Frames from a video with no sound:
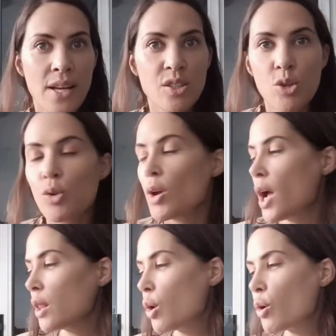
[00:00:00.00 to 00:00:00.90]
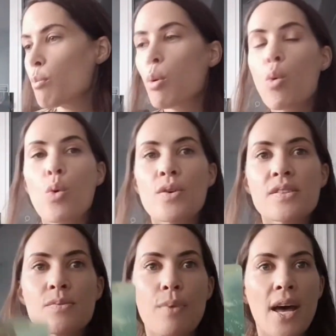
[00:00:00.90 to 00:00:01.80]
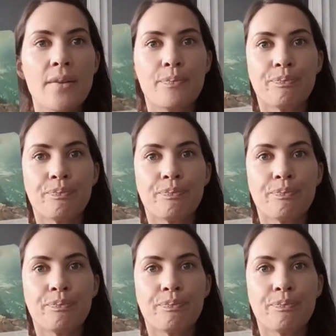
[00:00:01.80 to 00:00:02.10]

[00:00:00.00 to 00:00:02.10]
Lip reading: do a longer pause, but